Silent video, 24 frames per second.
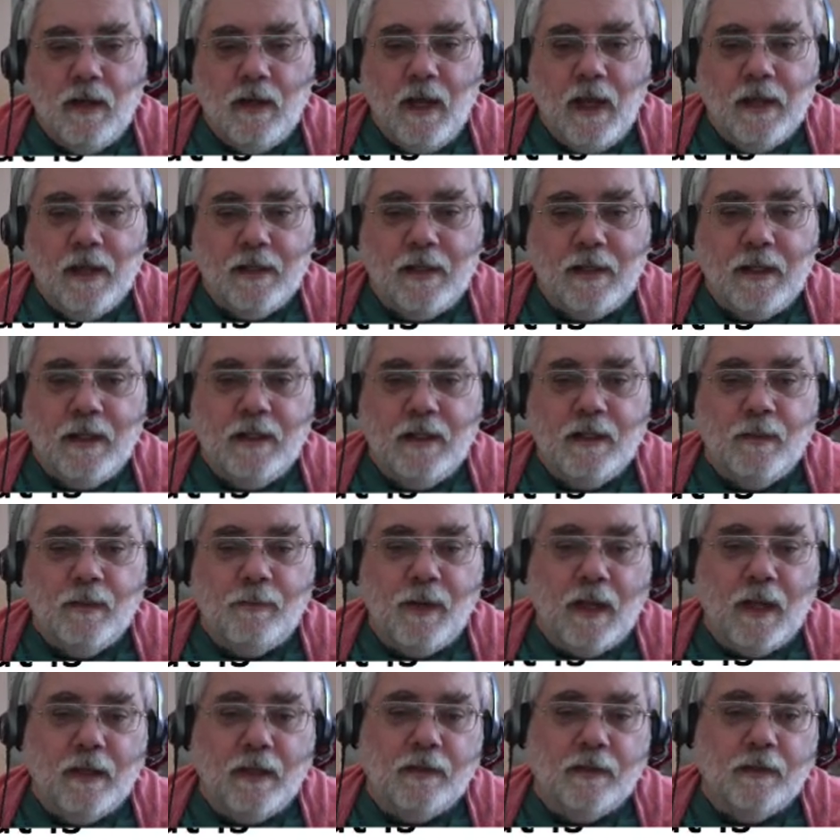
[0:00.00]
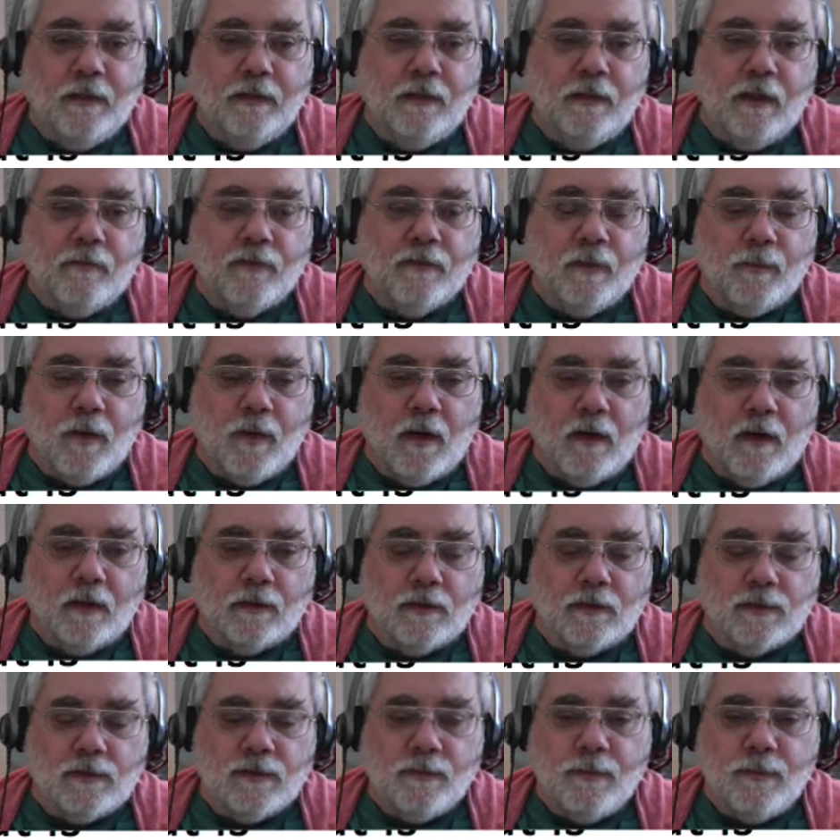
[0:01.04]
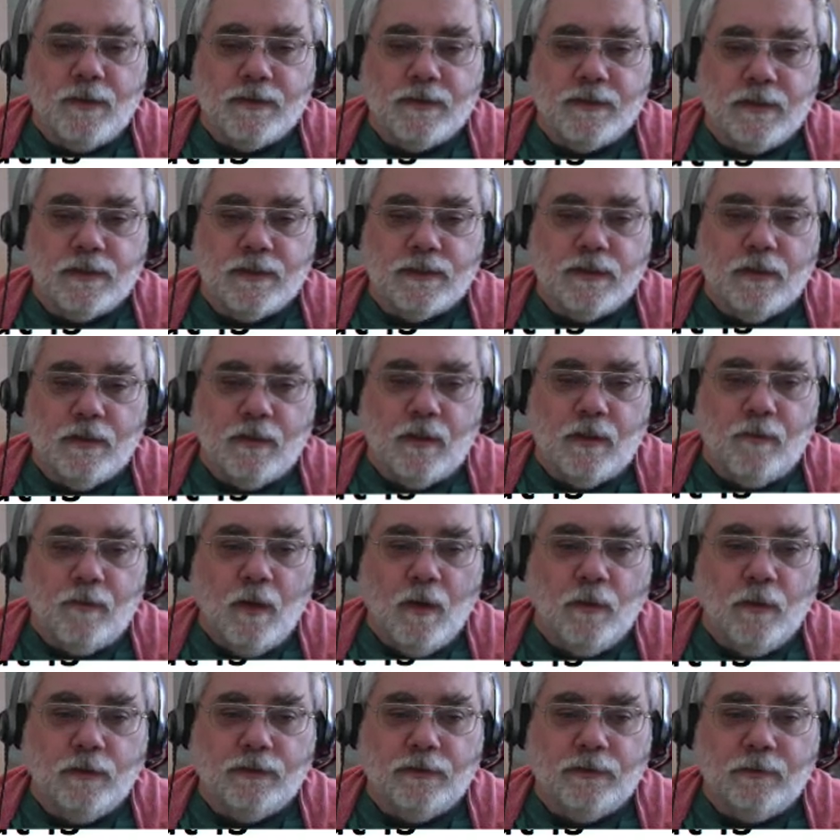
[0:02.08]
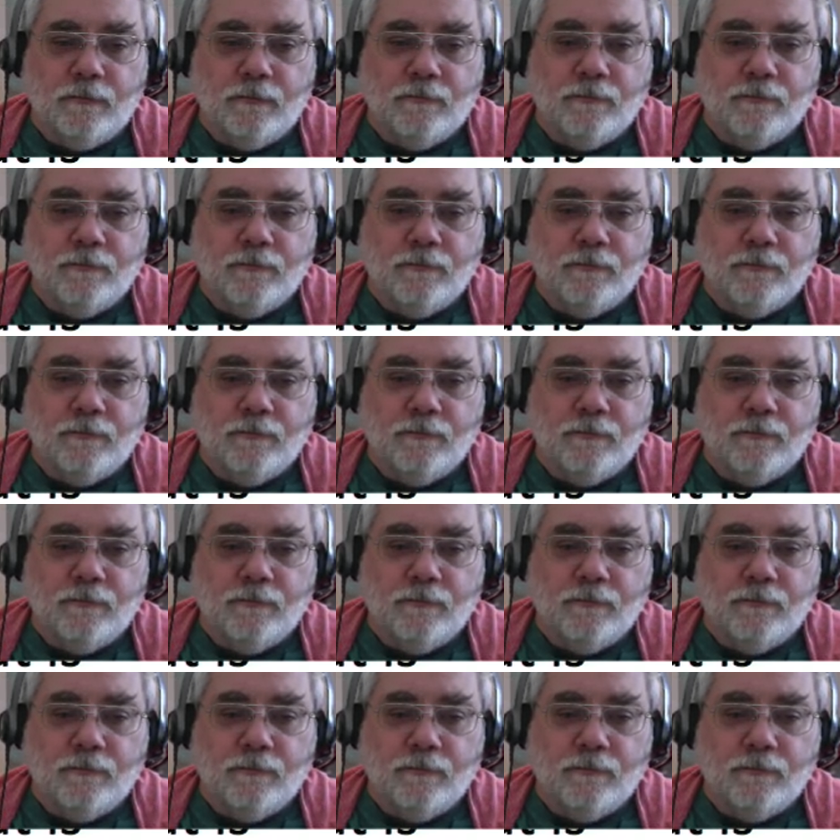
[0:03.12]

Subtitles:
and independent of the particle's position or motion.